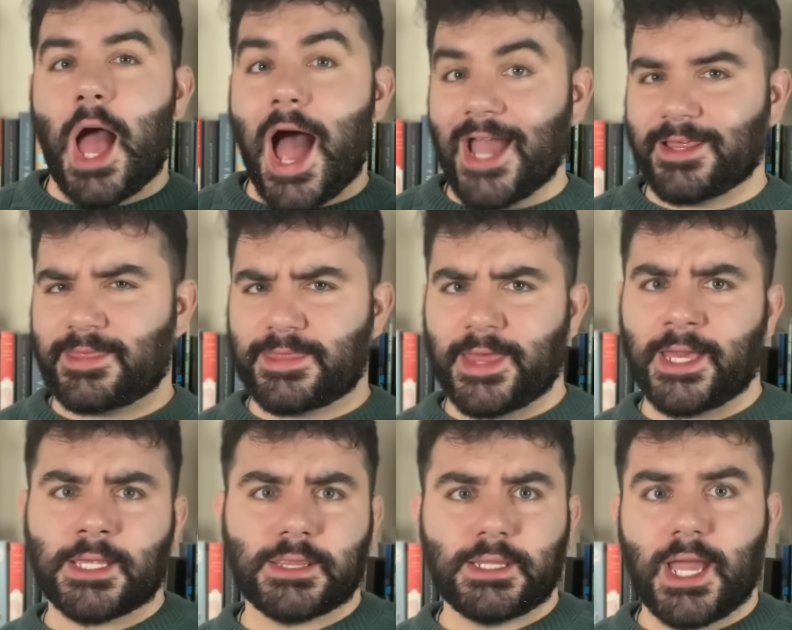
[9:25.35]
I
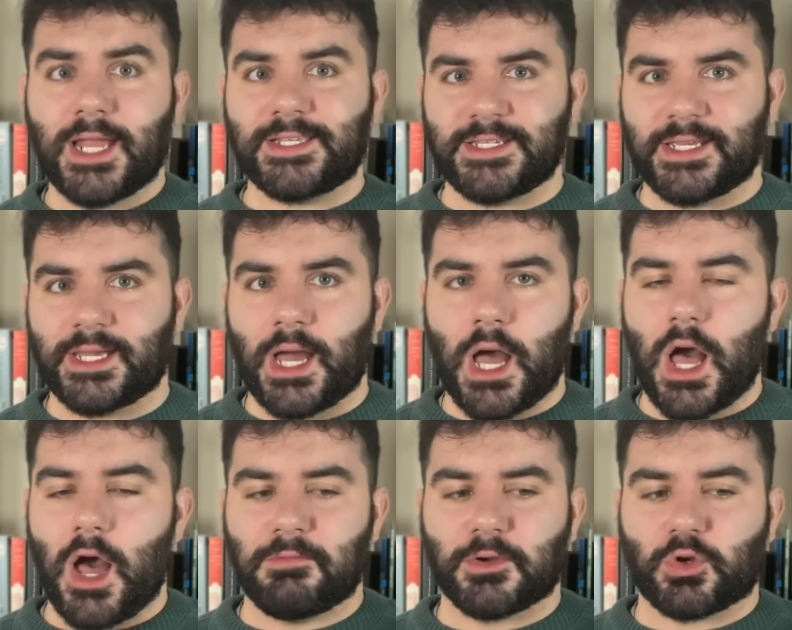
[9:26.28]
think the idea
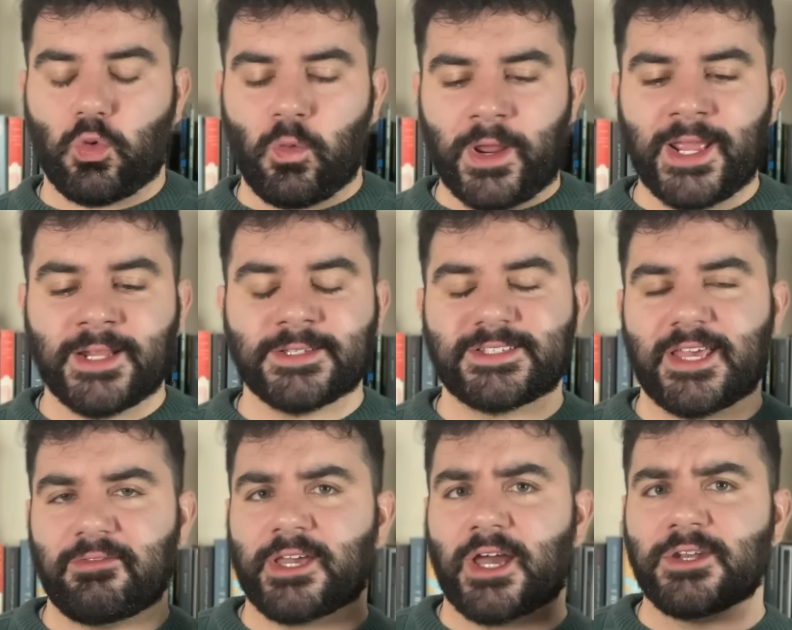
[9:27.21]
of a queen
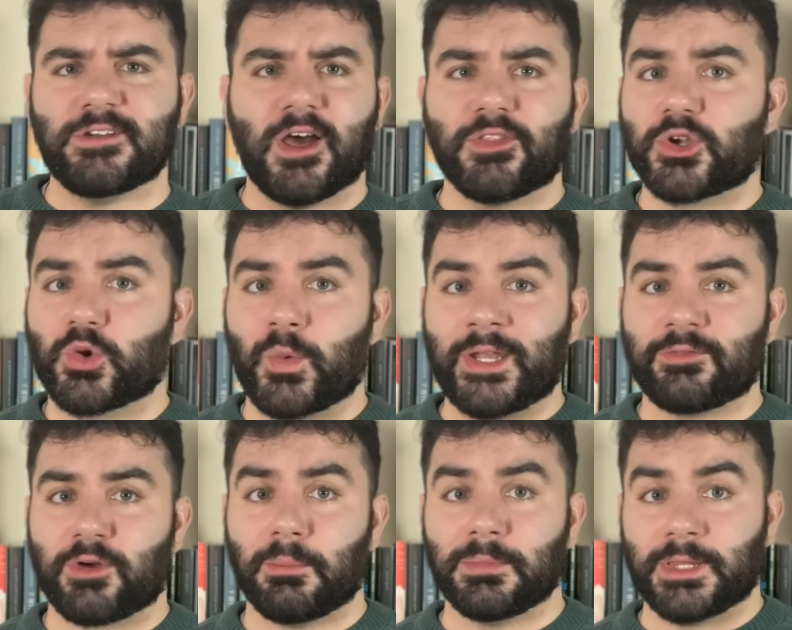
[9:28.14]
saving another queen
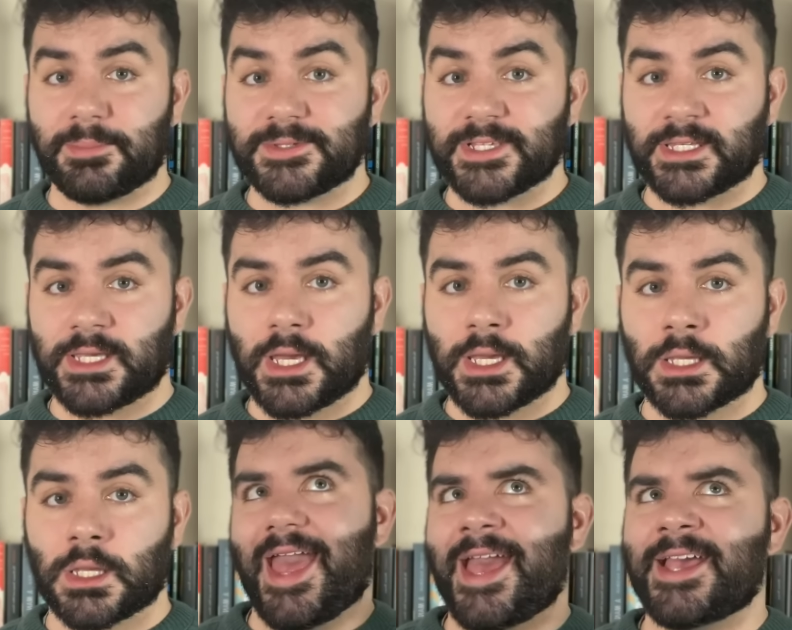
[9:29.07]
from lip
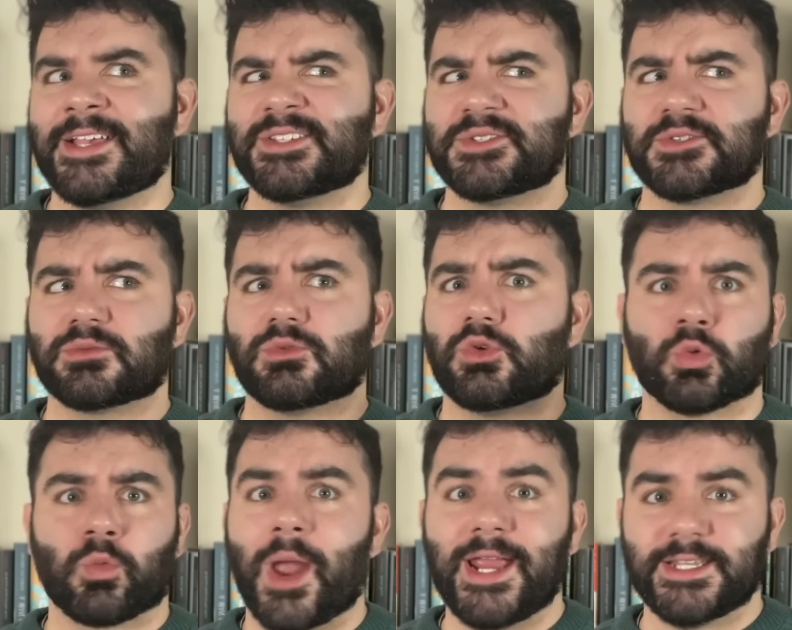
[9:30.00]
syncing is
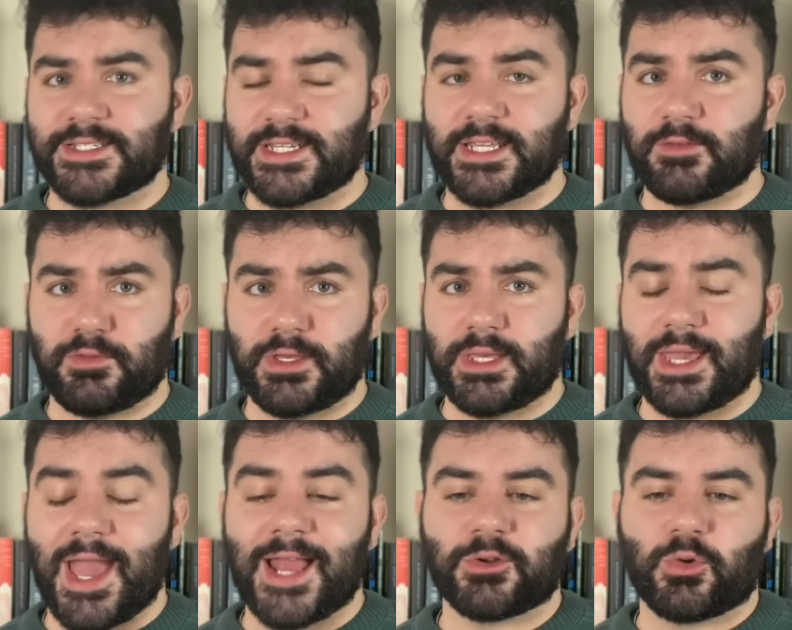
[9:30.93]
great
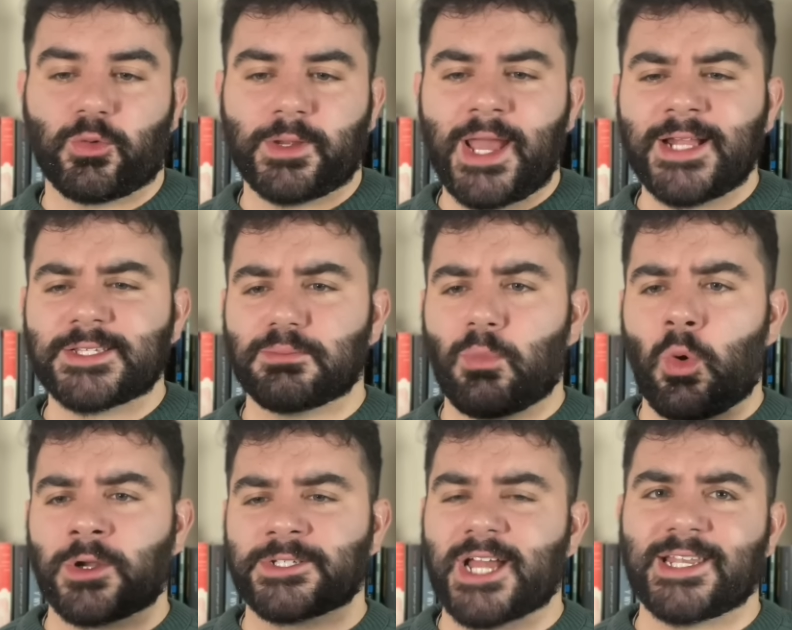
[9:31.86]
TV and creates
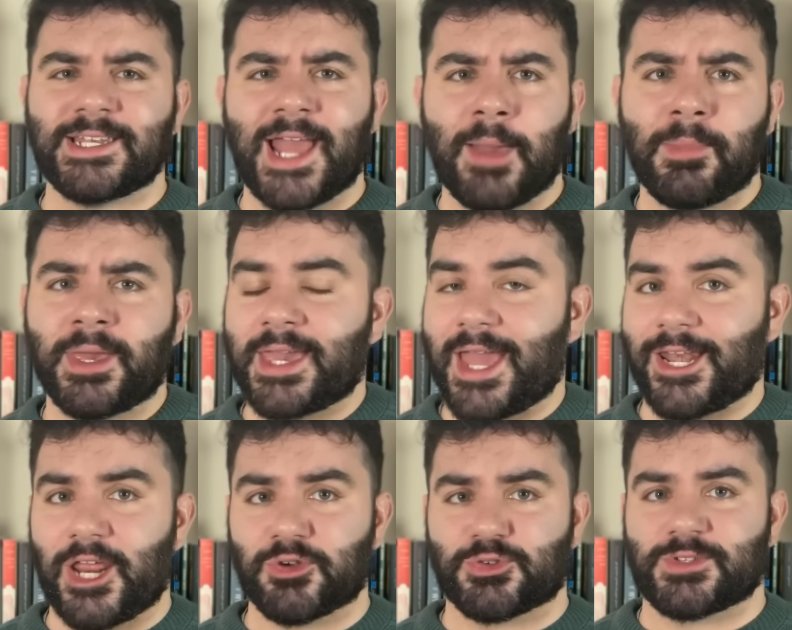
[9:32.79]
more dynamic and
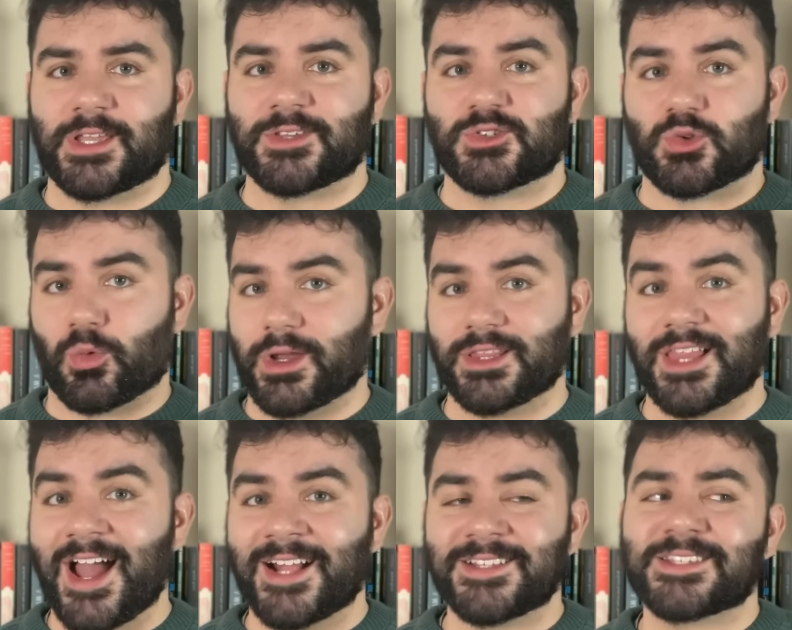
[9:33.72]
interesting
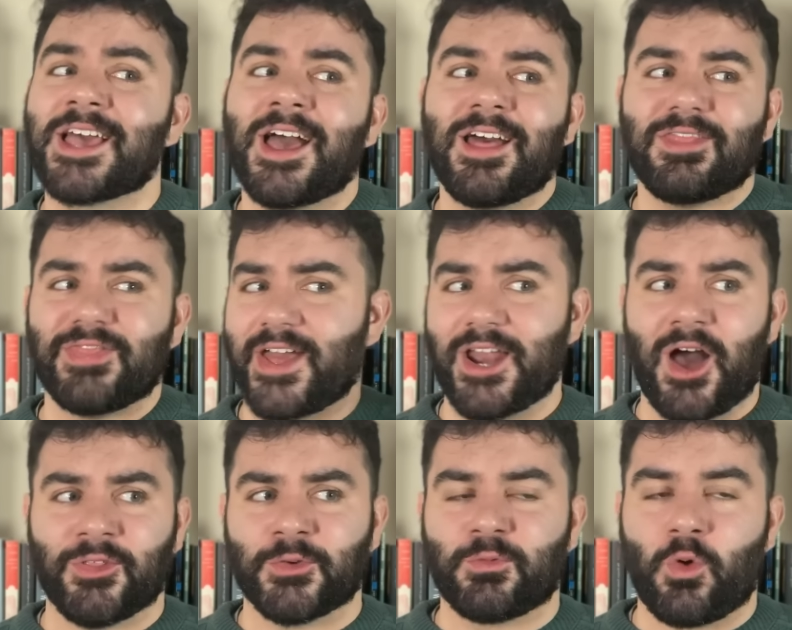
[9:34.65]
storylines than
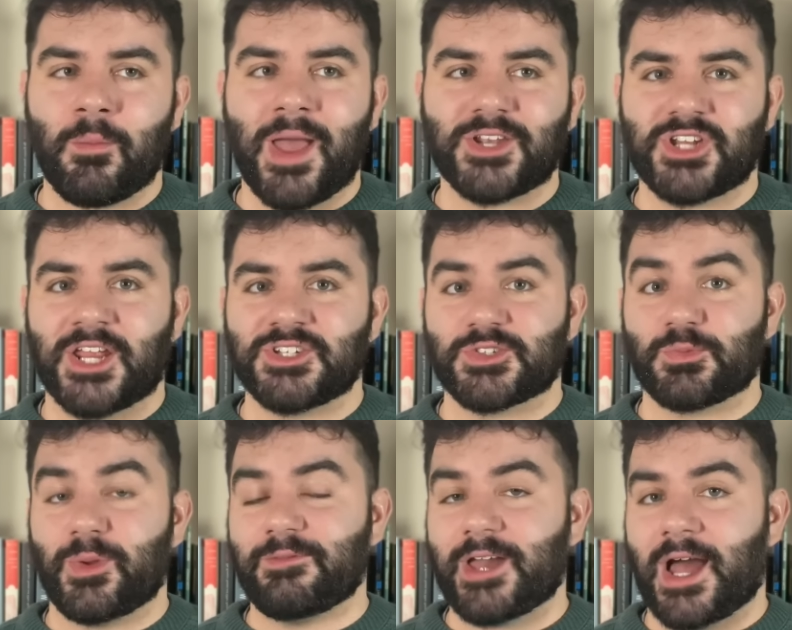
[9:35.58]
other format changes
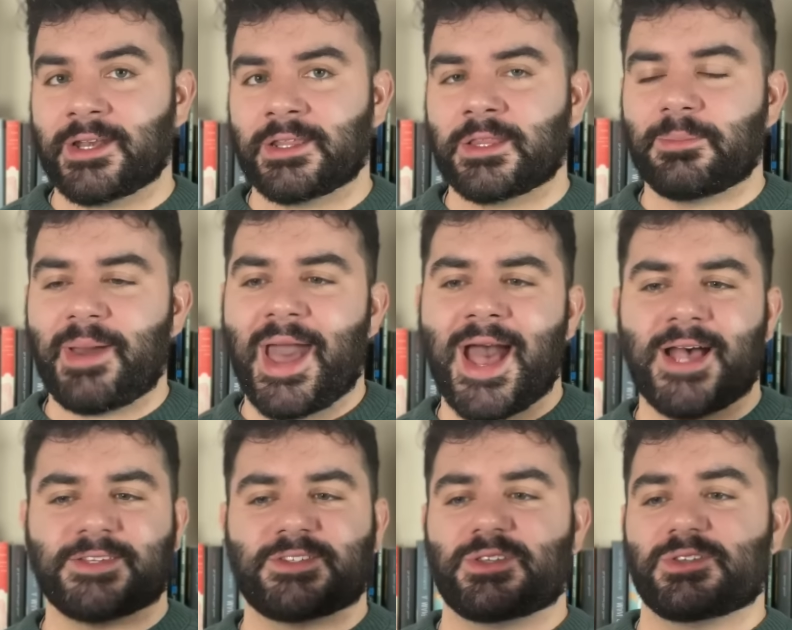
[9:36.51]
we've gotten in the
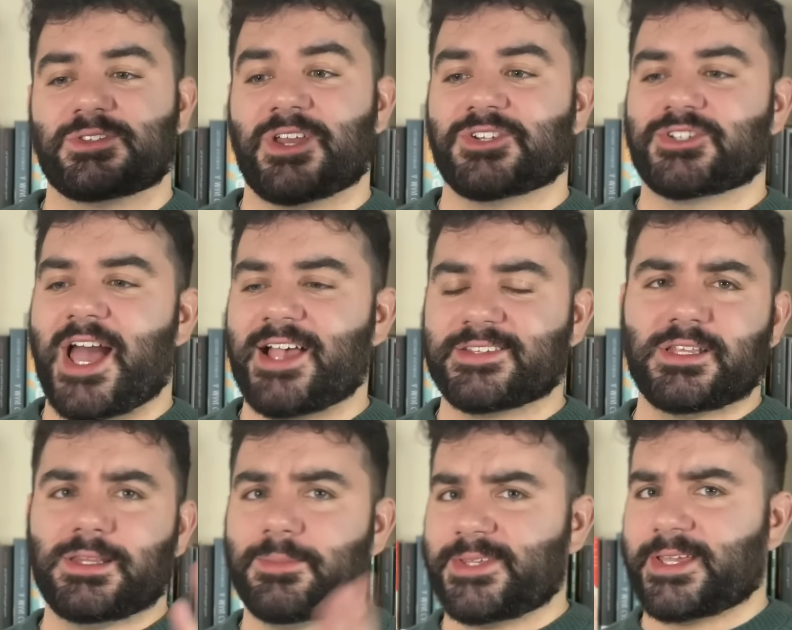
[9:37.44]
past, such as the
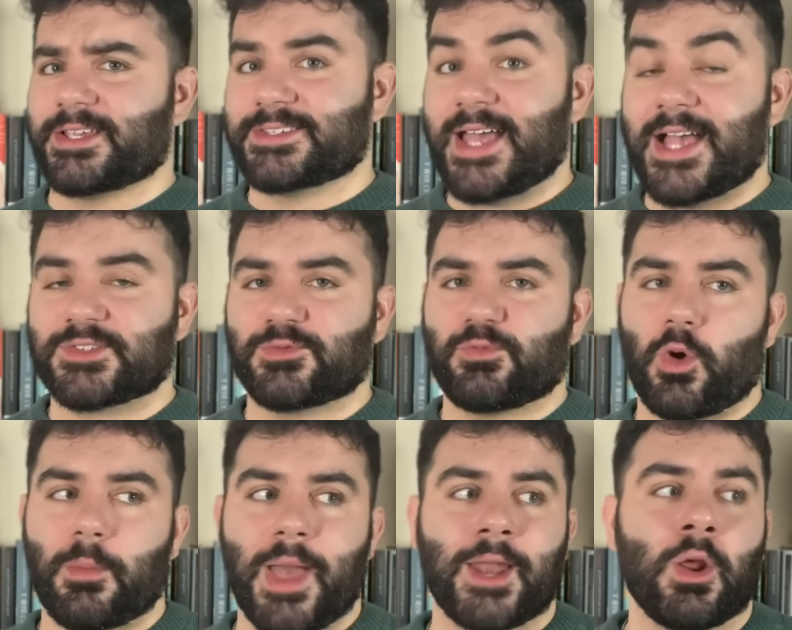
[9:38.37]
Lip Sync Assassin
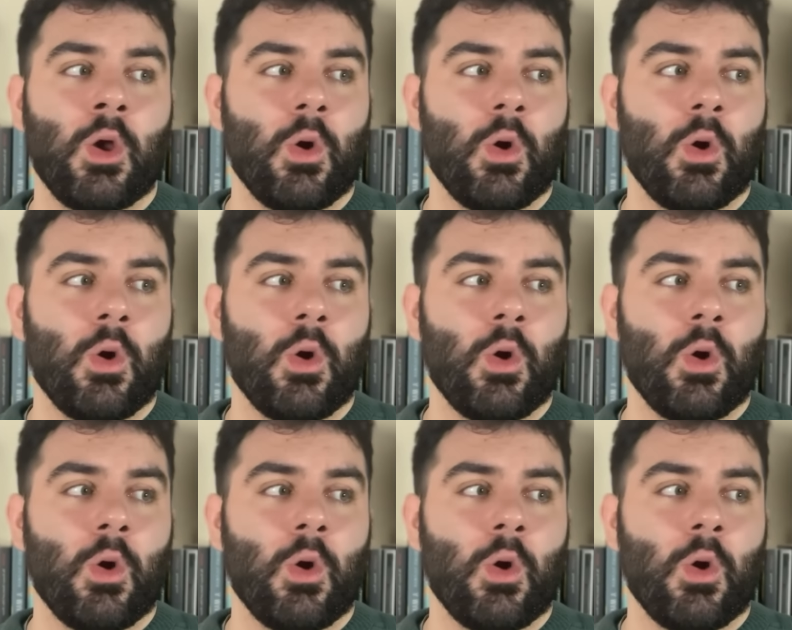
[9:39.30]
format